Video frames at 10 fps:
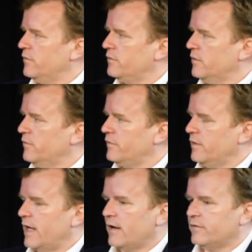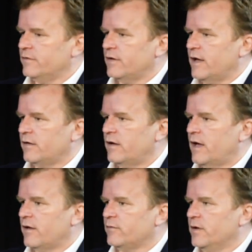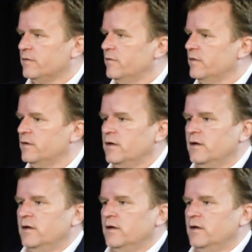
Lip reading: service and access aspect of it